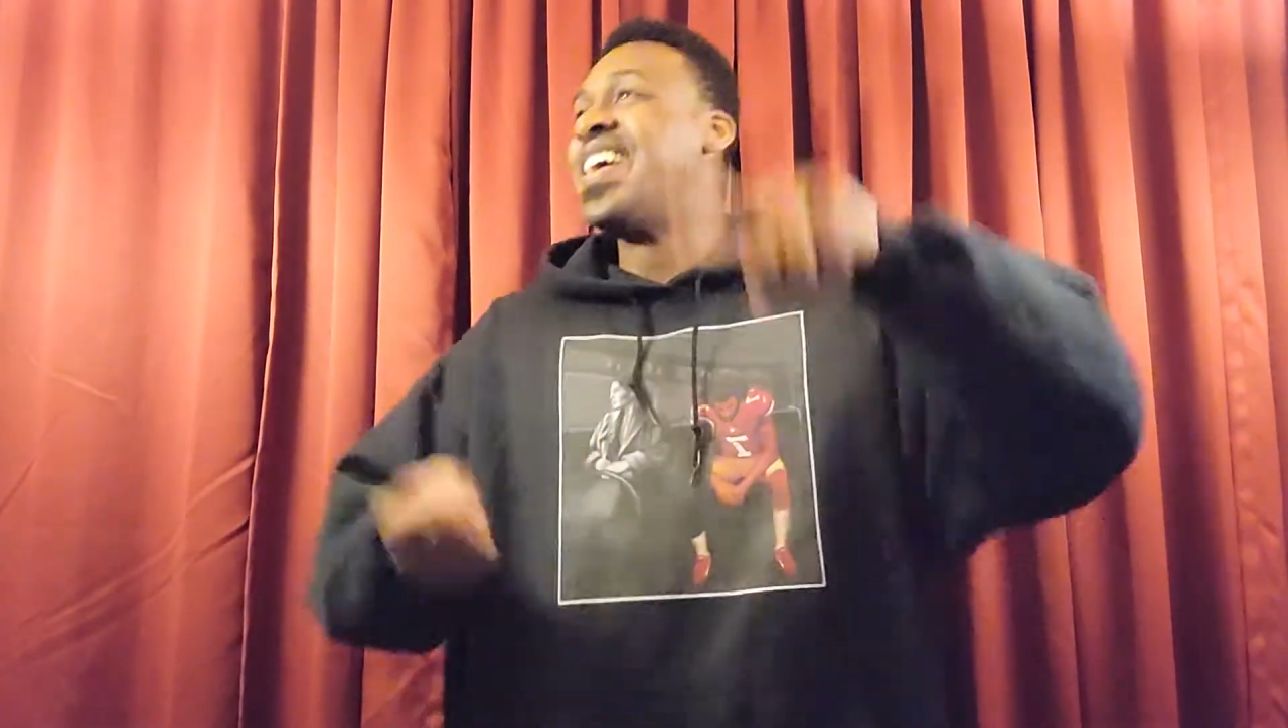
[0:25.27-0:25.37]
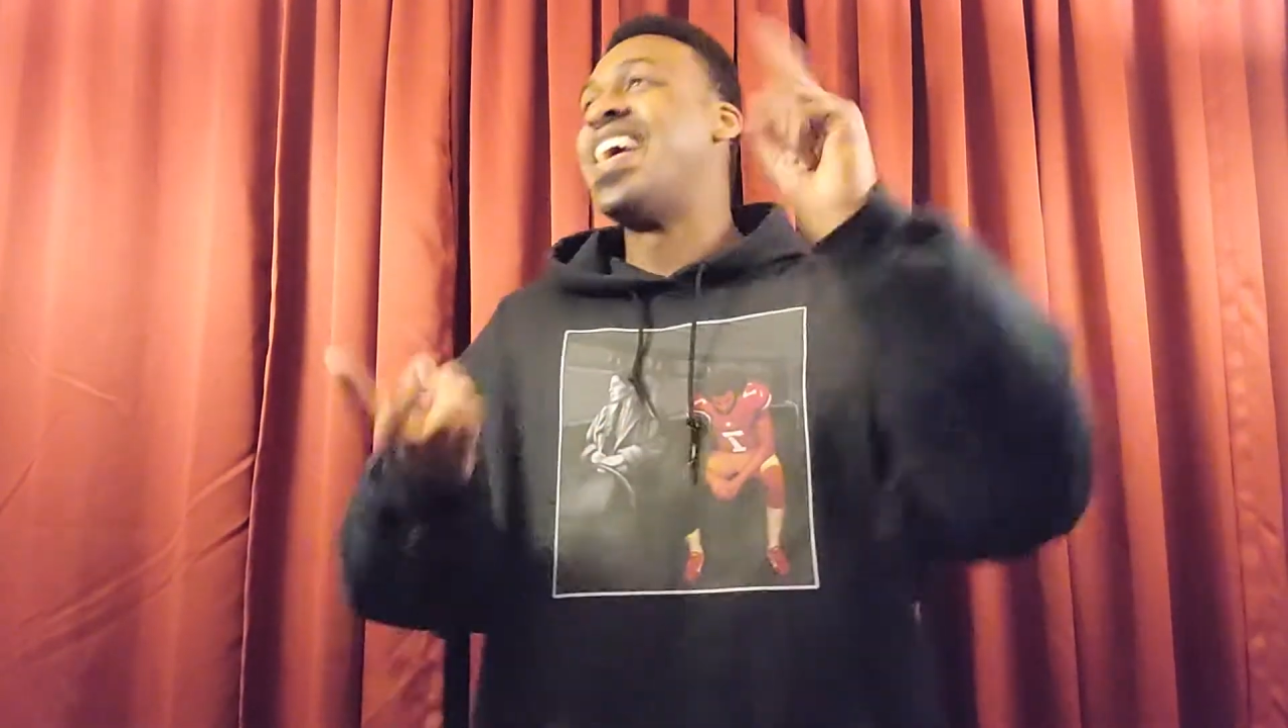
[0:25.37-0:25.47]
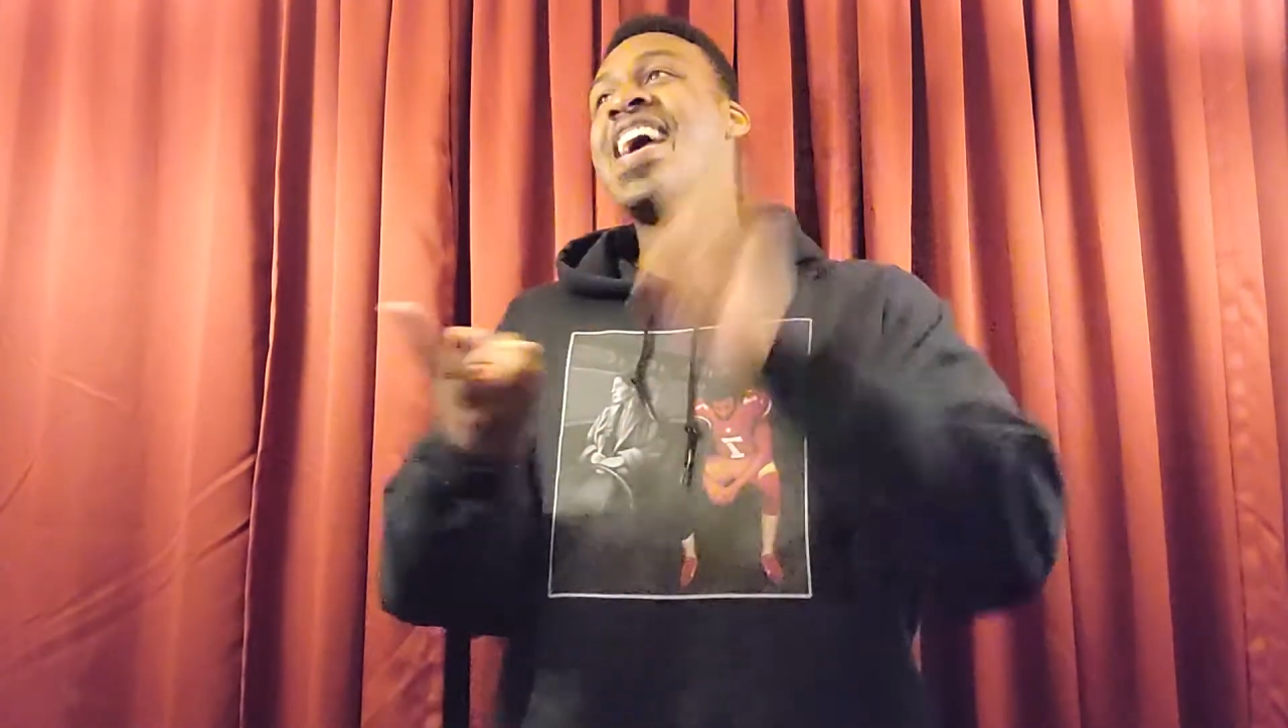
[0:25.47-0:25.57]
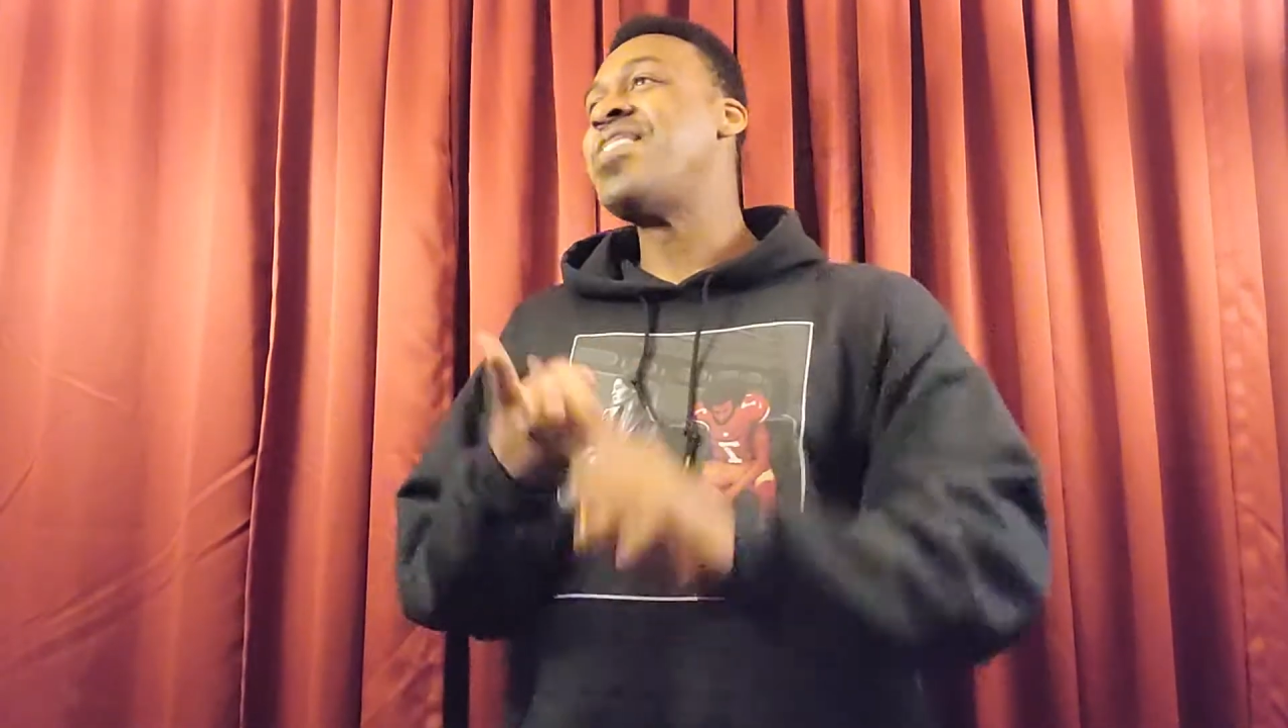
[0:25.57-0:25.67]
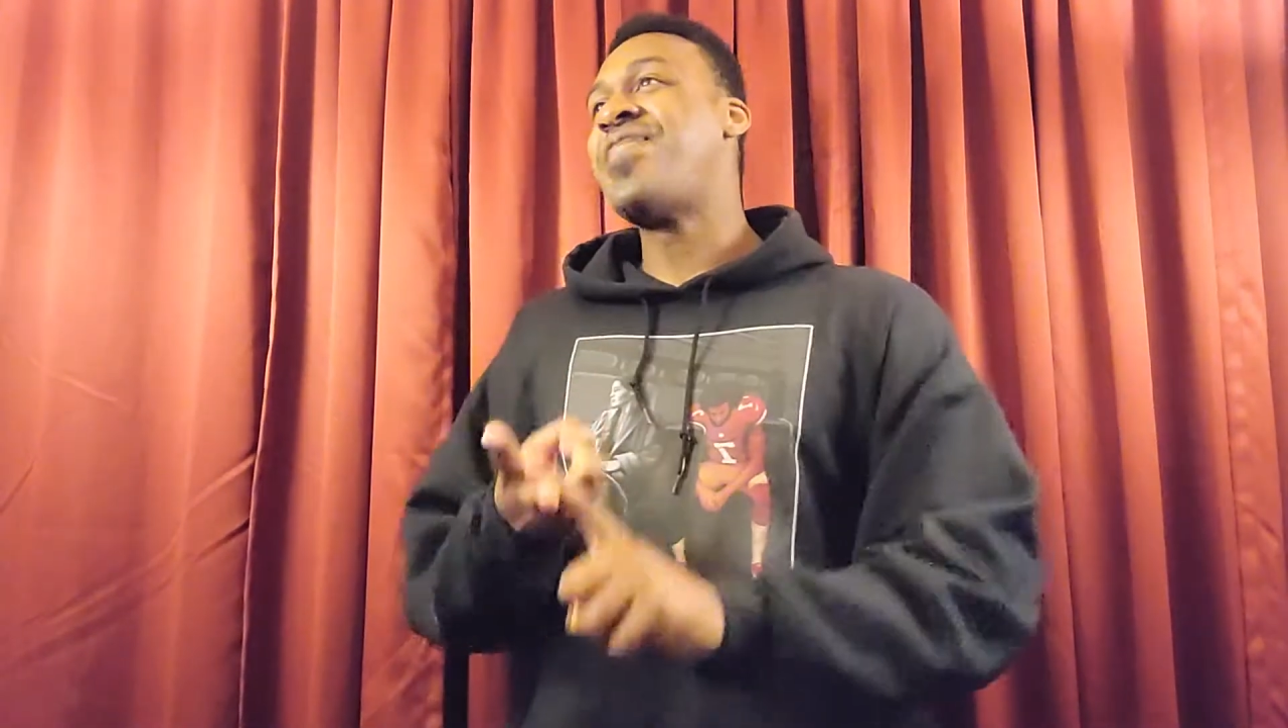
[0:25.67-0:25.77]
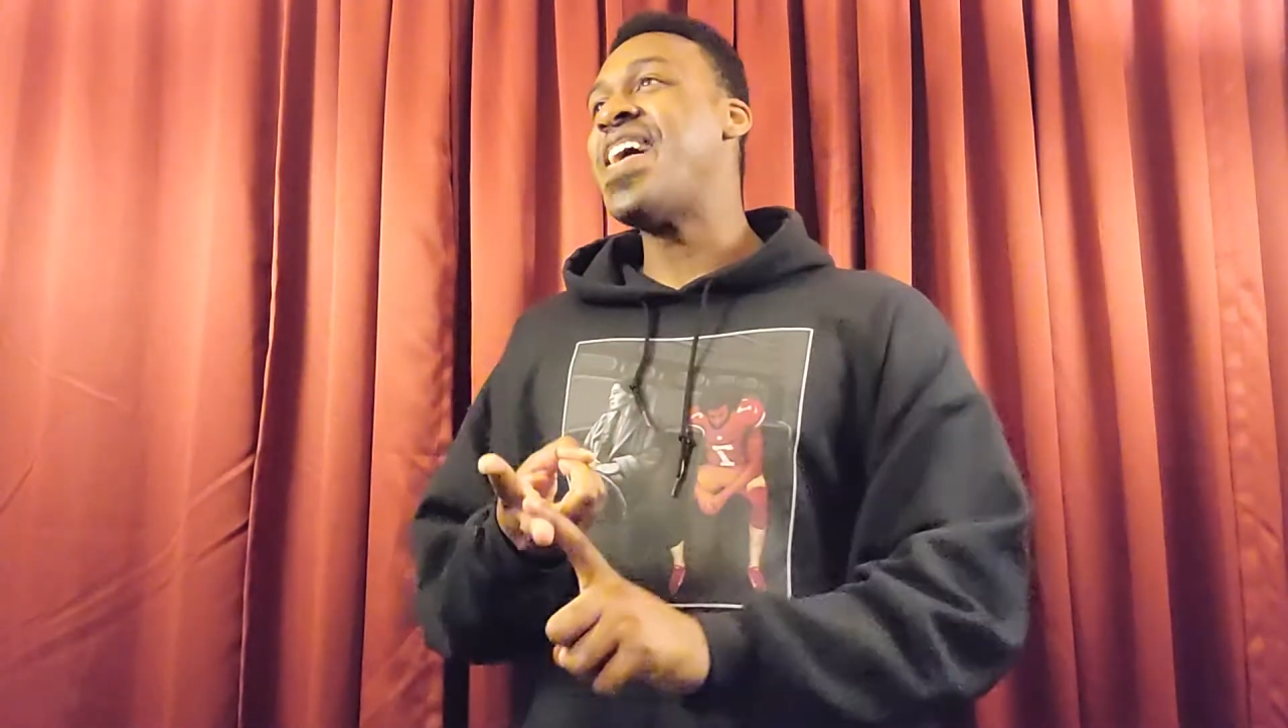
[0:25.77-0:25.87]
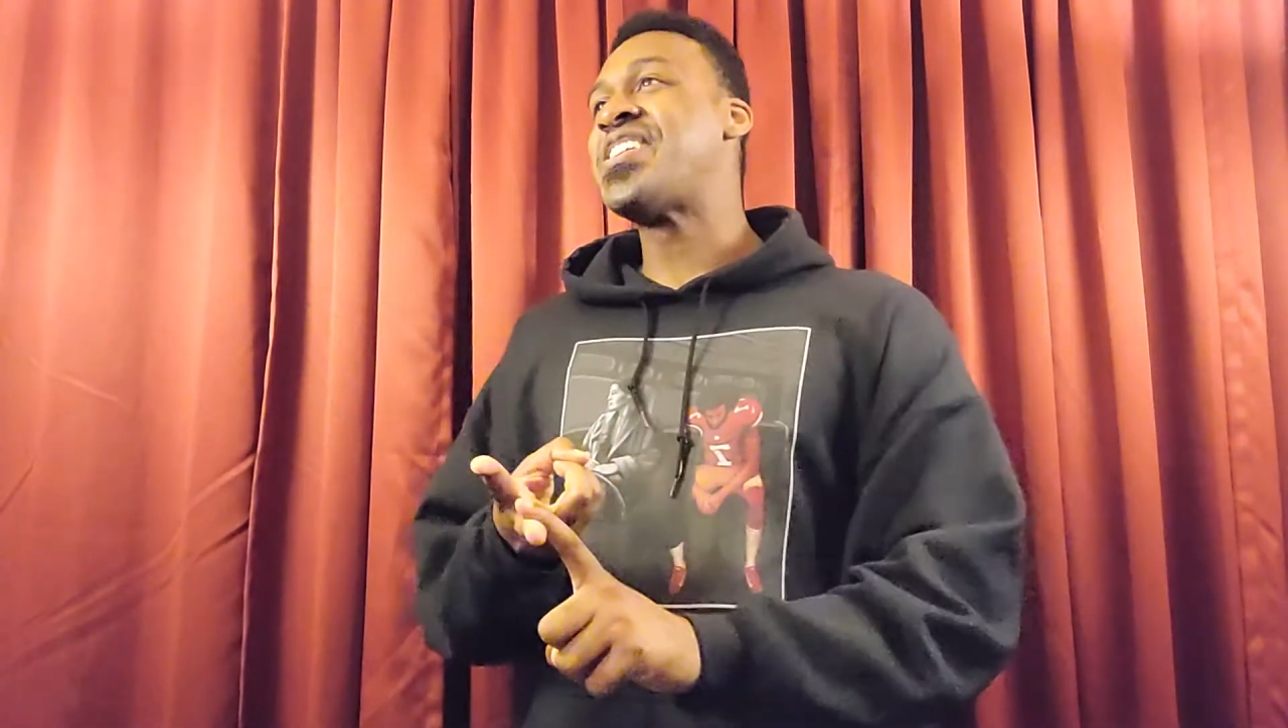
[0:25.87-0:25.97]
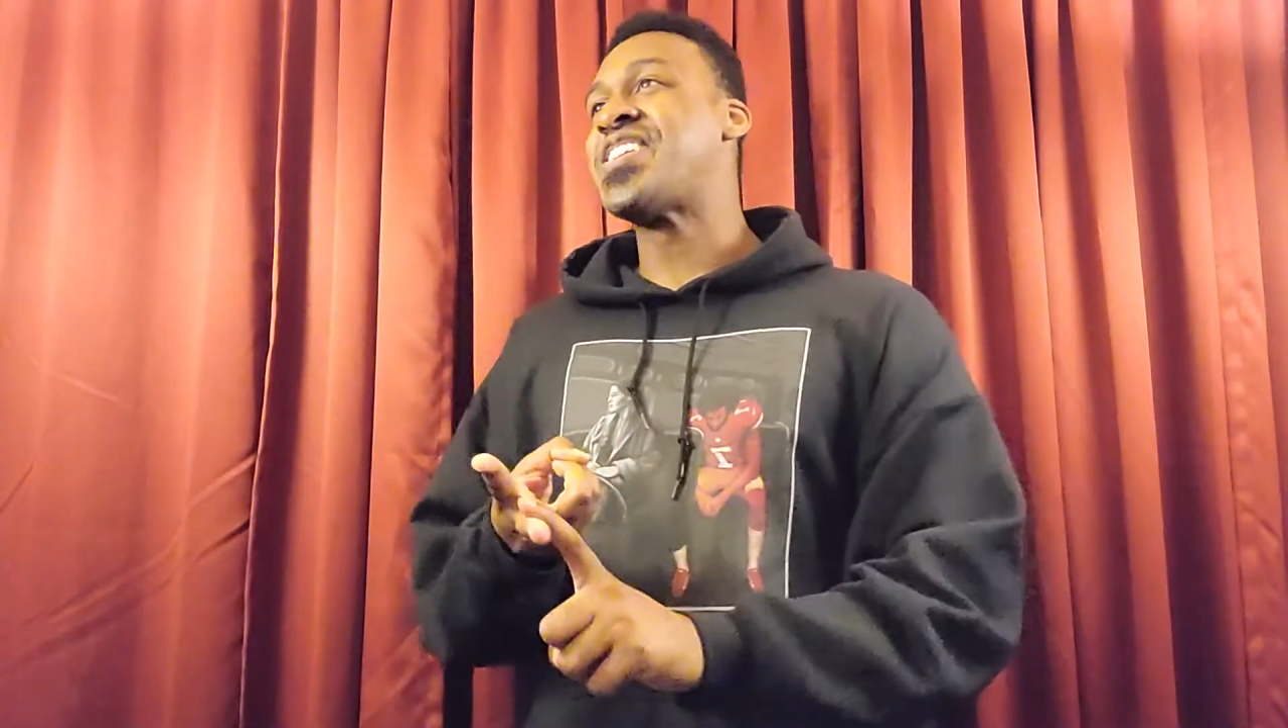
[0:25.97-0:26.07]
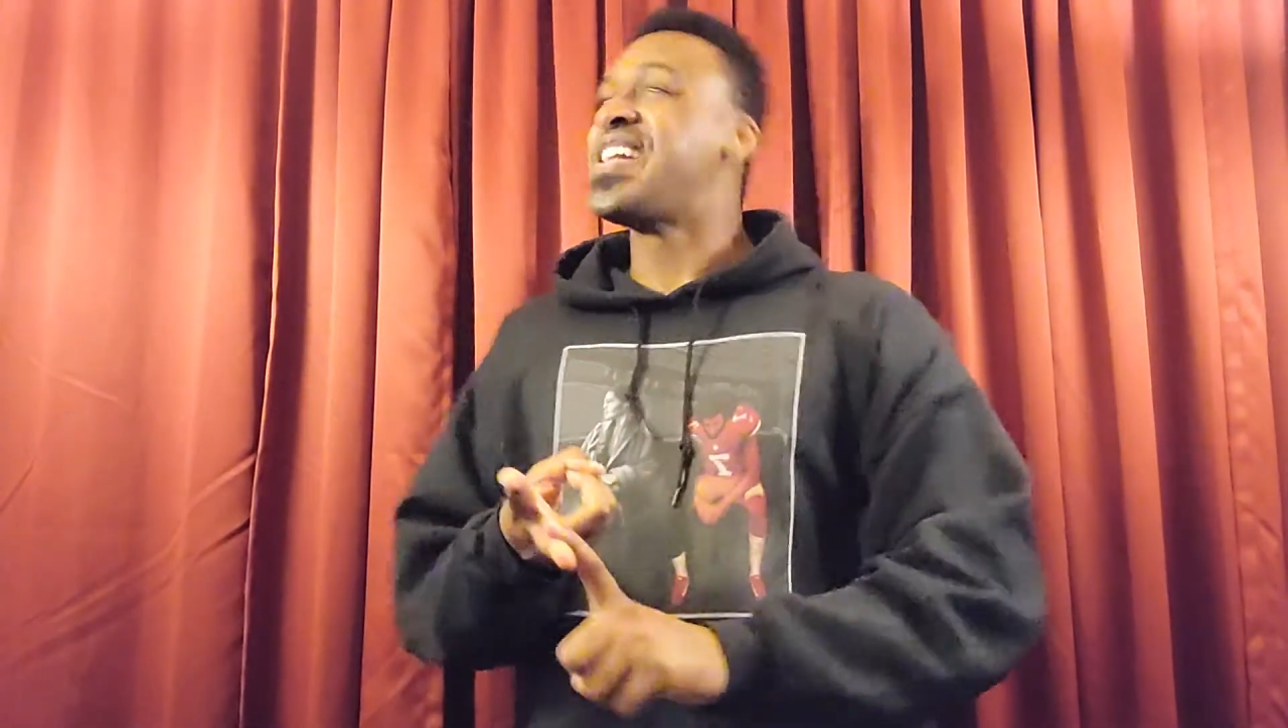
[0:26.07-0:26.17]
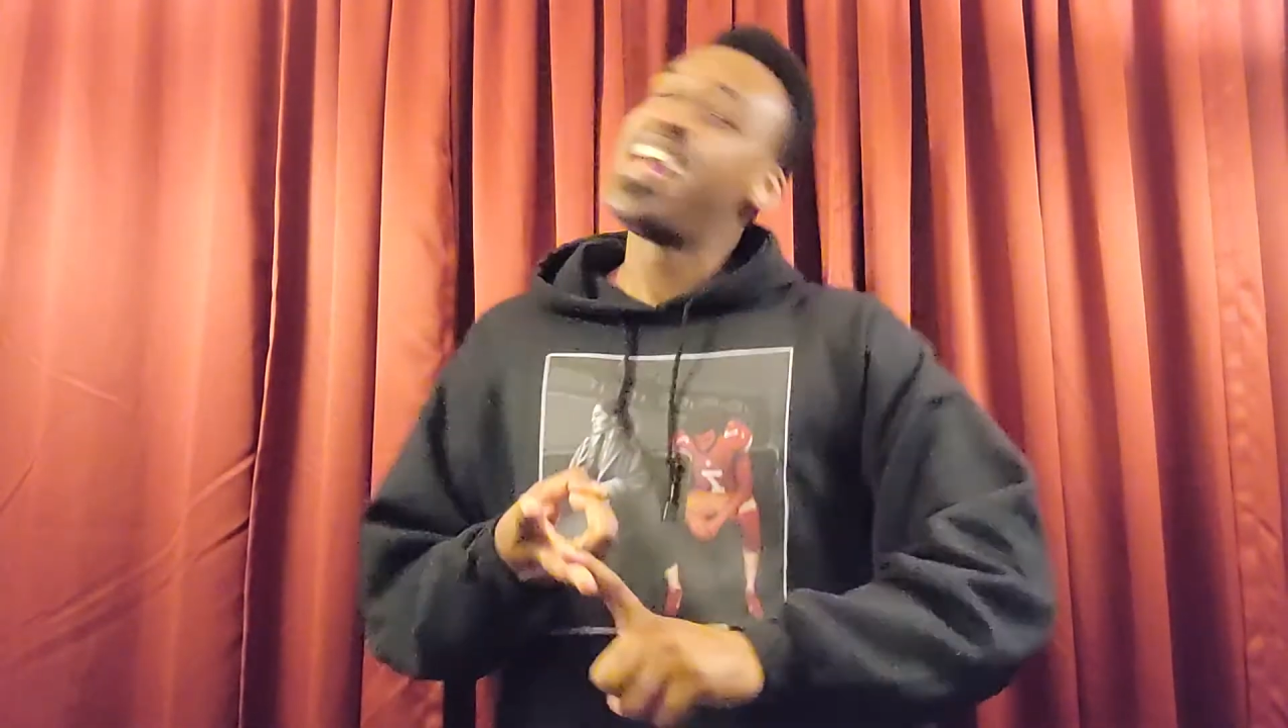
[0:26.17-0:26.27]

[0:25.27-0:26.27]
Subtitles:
invention,